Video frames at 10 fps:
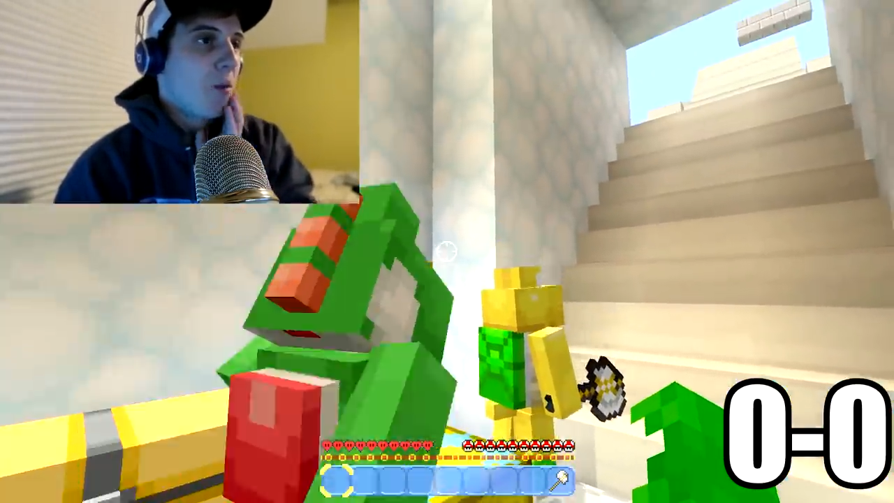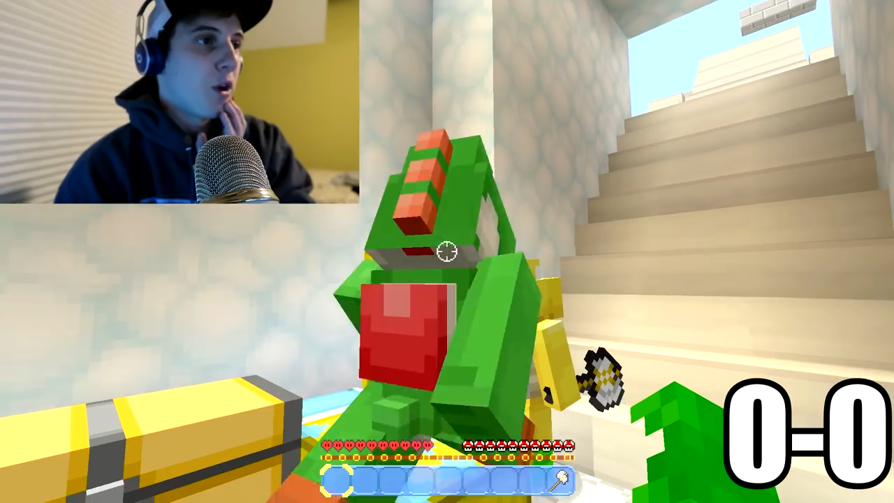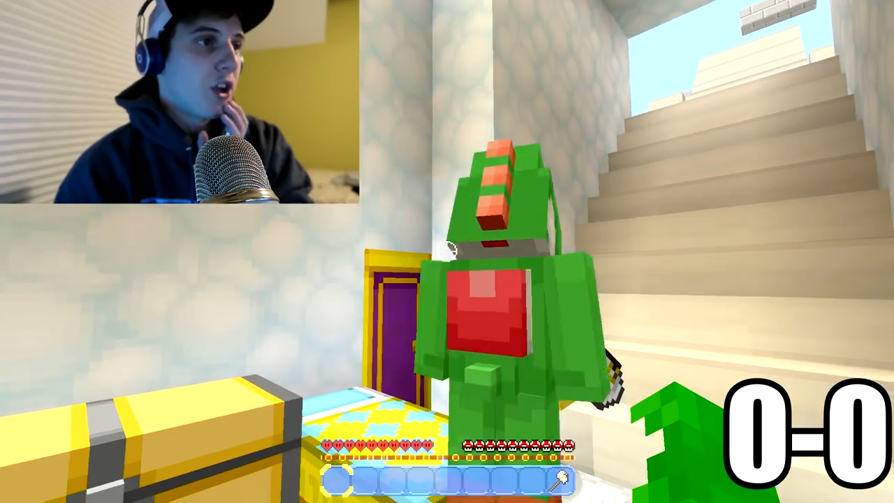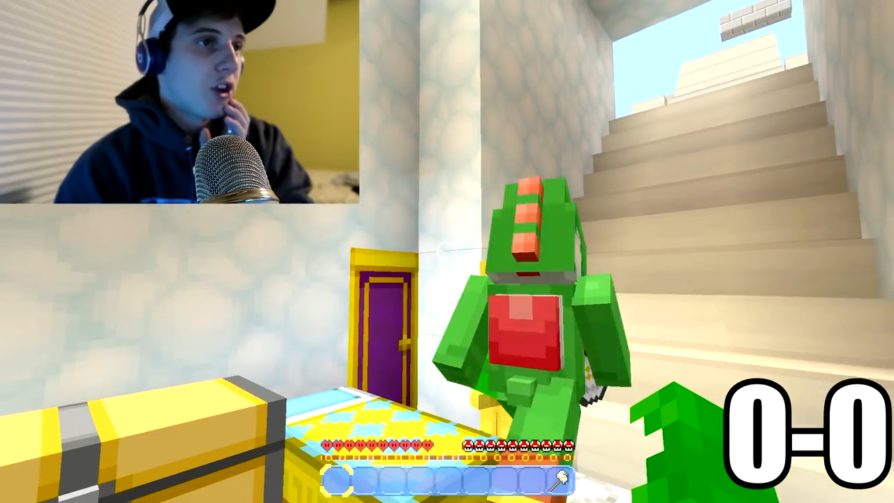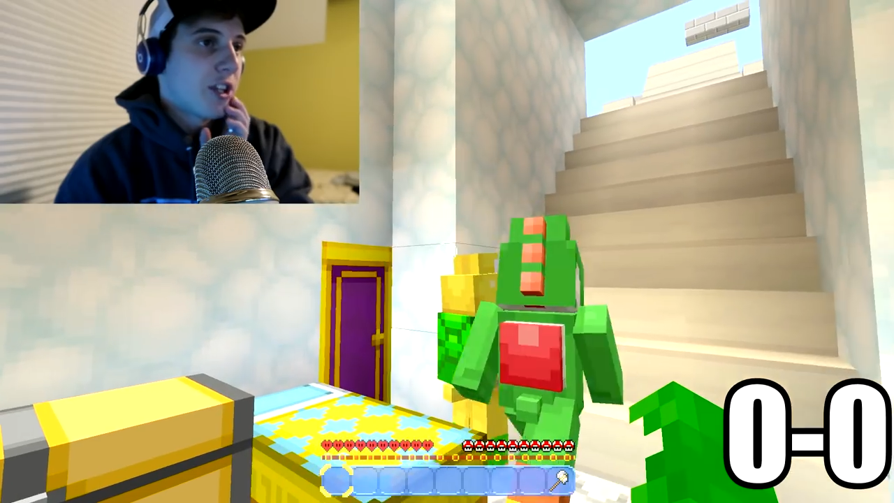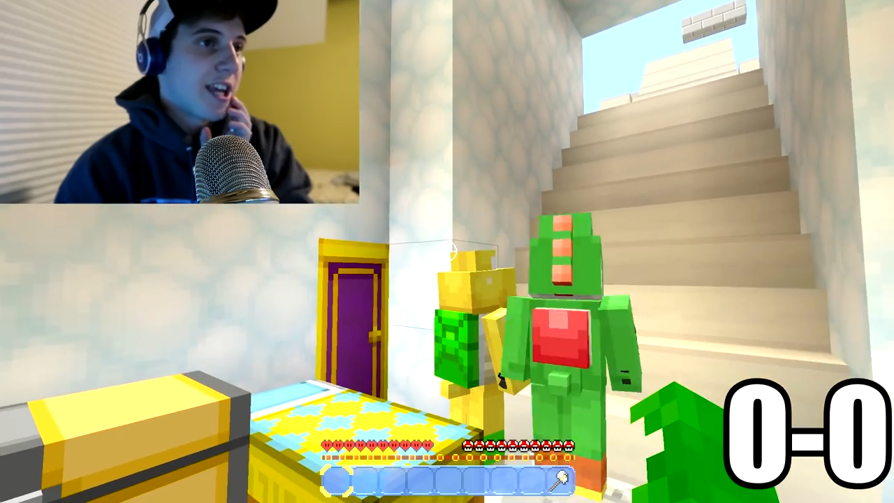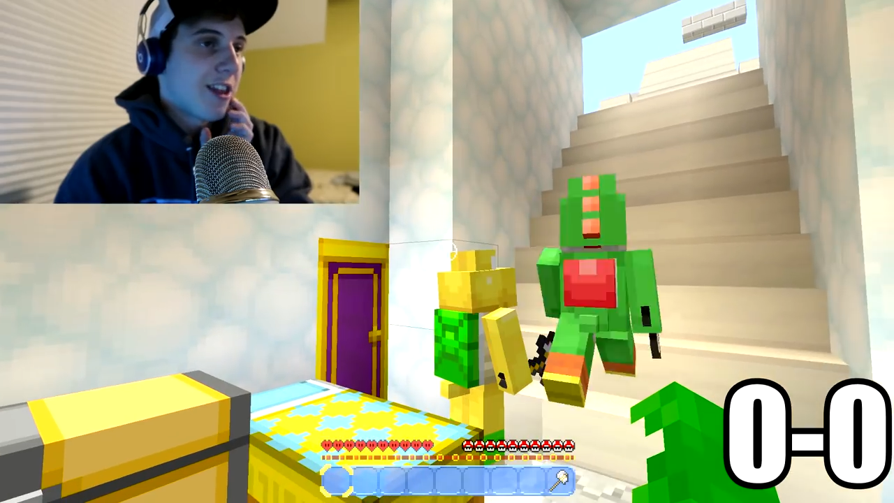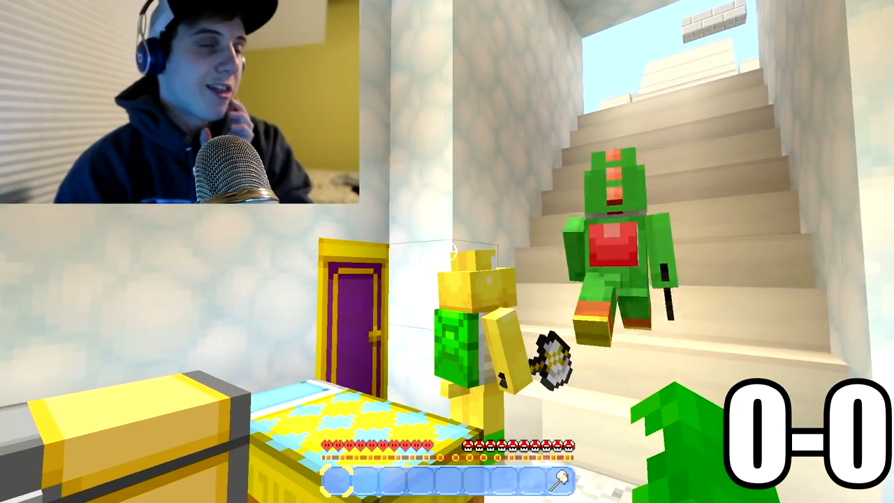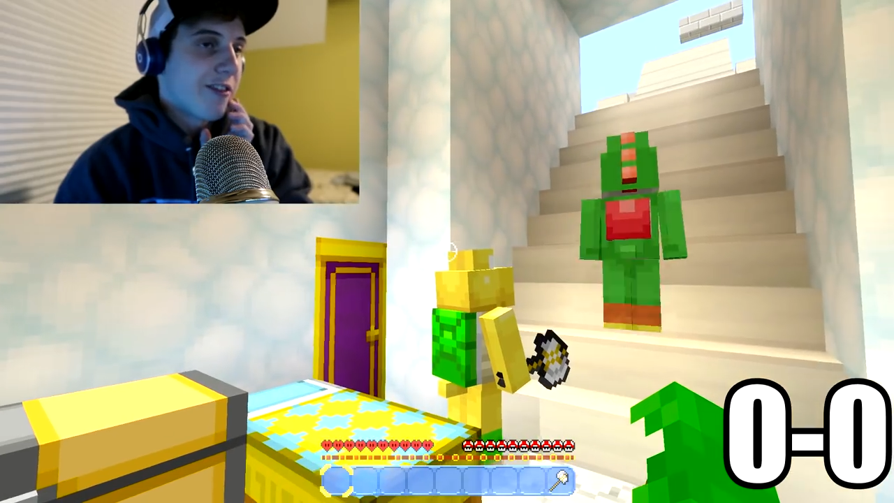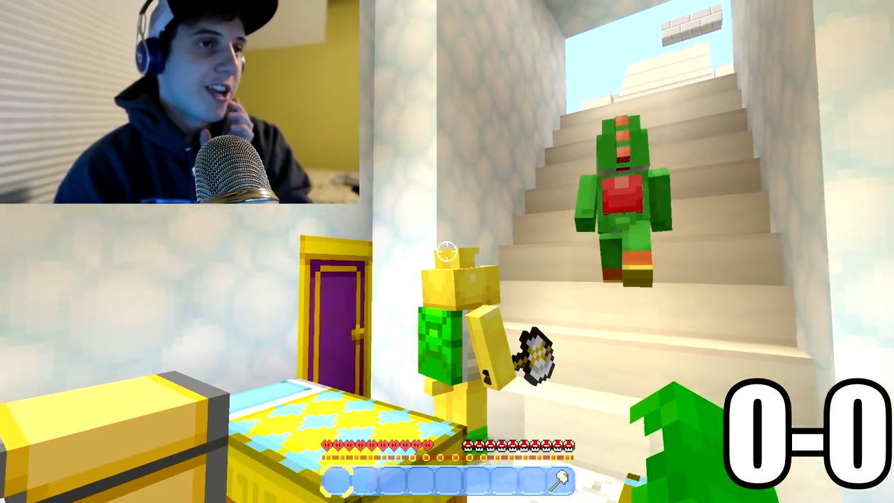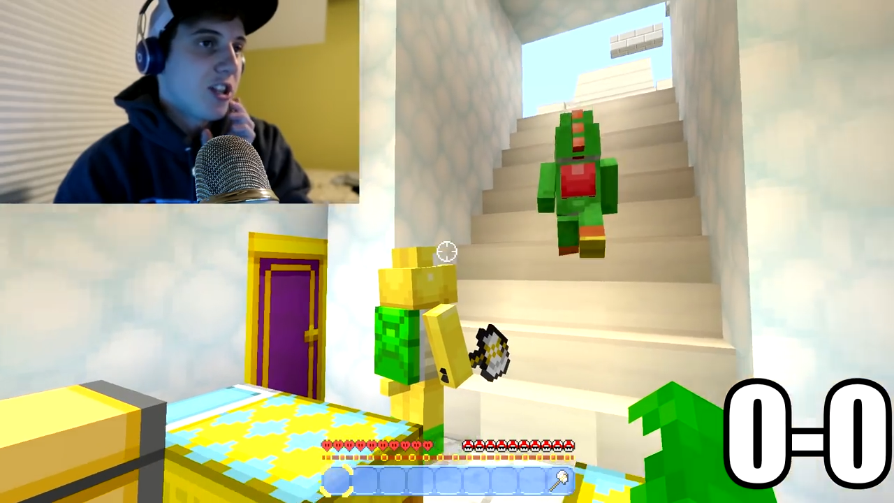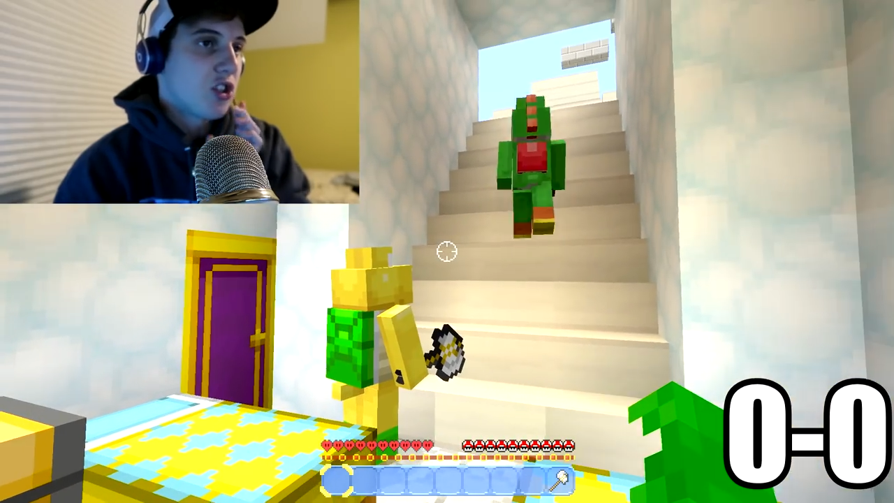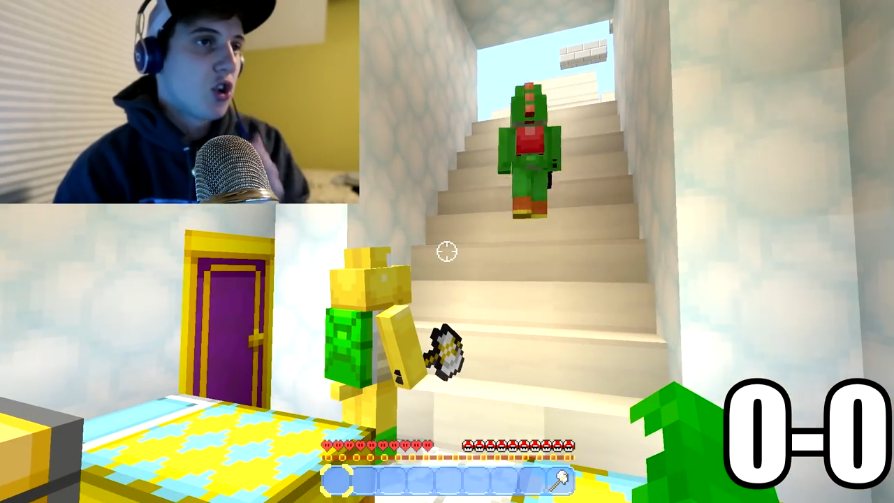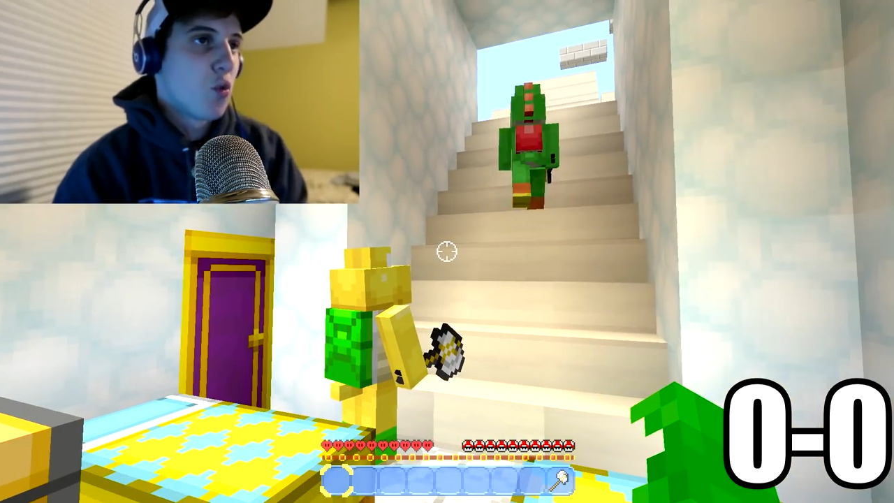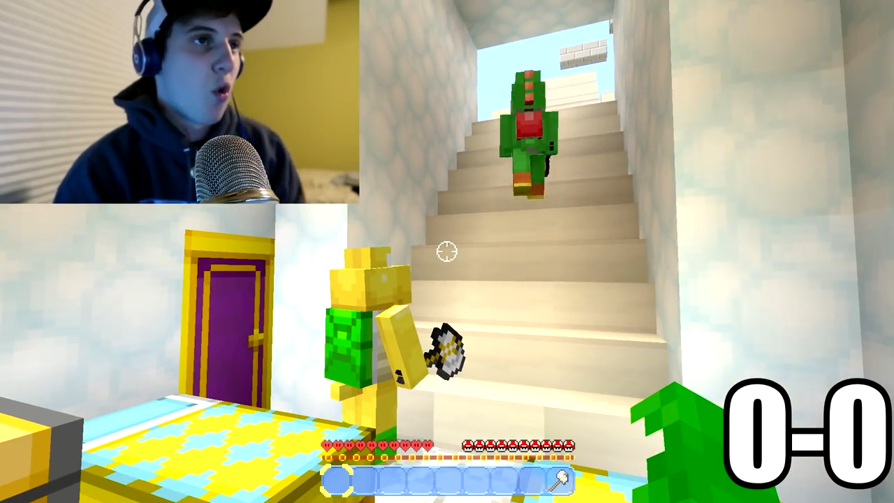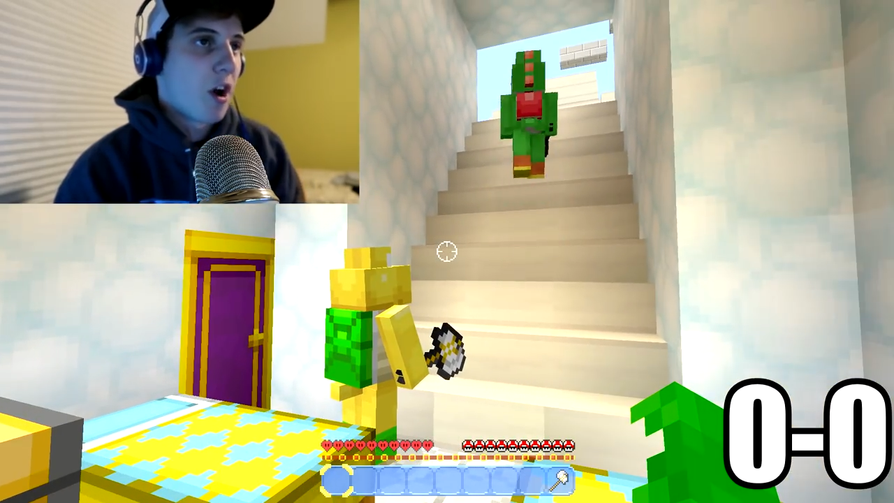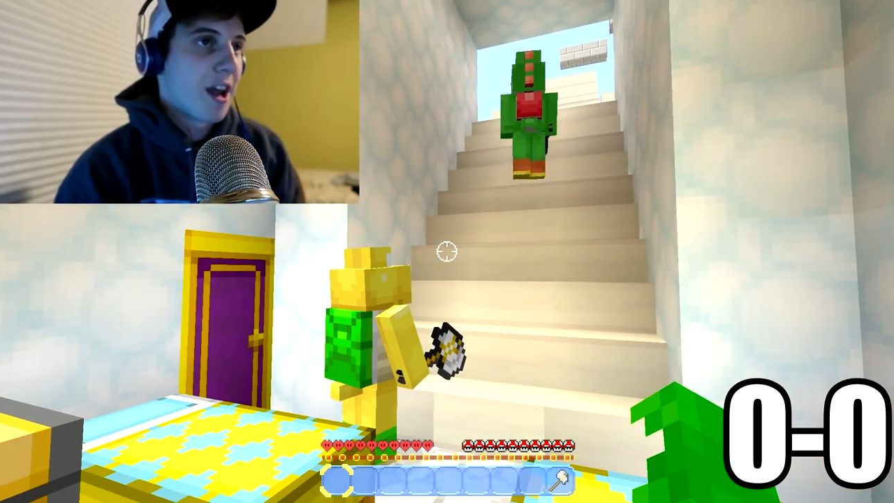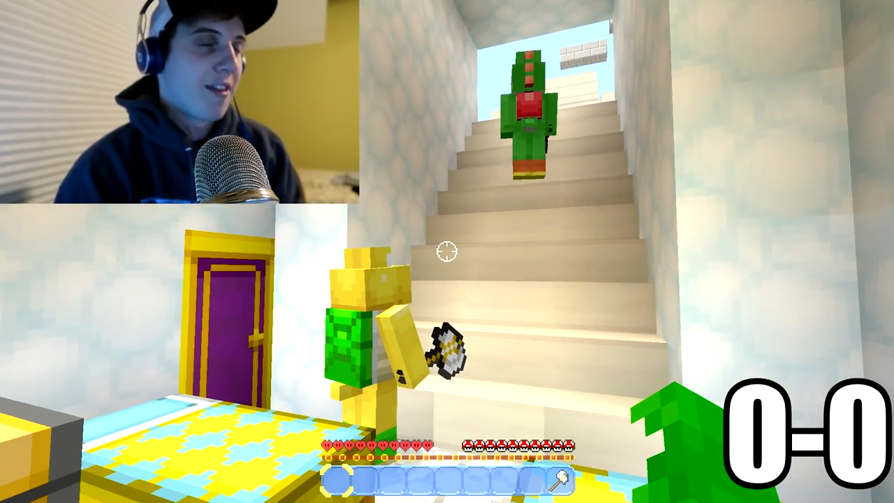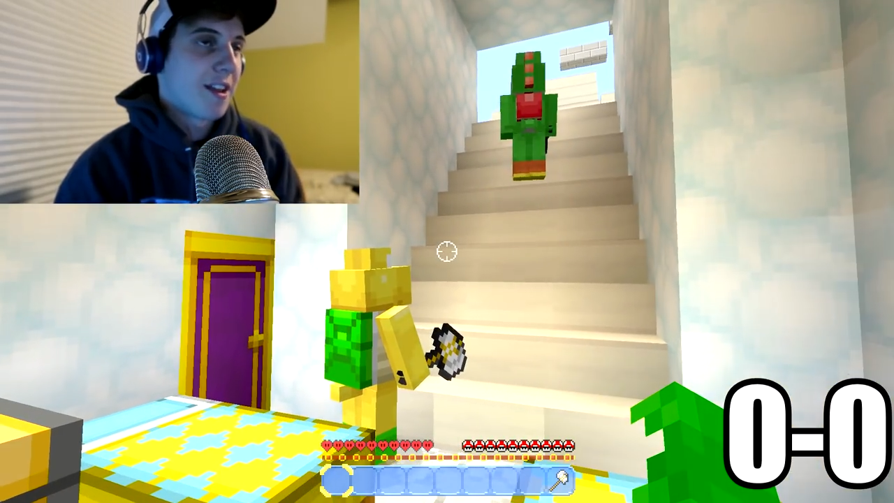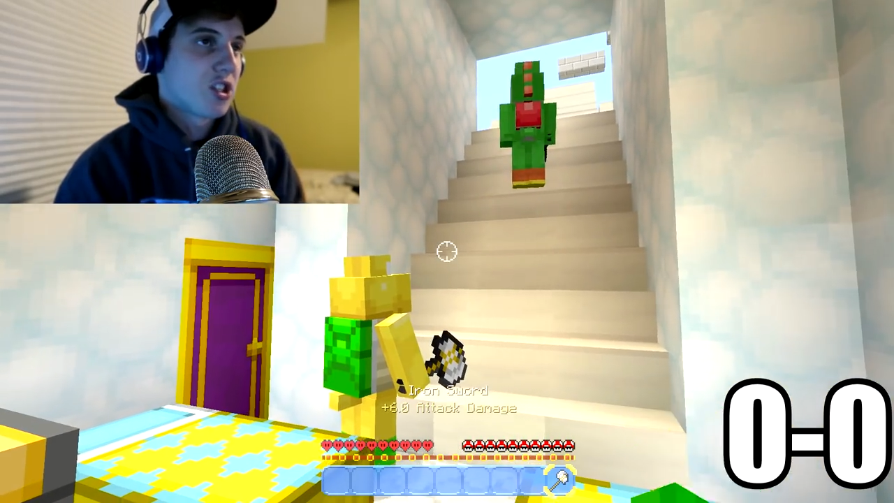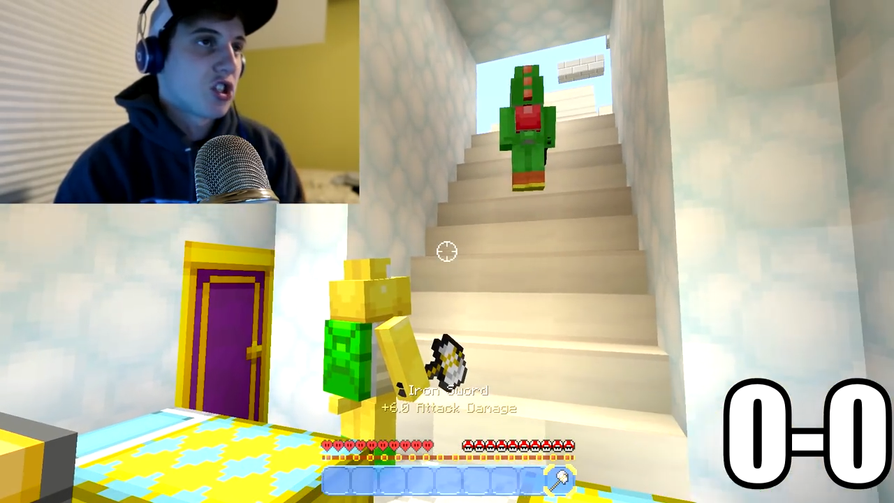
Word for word: where you're going to say three, two, one, and then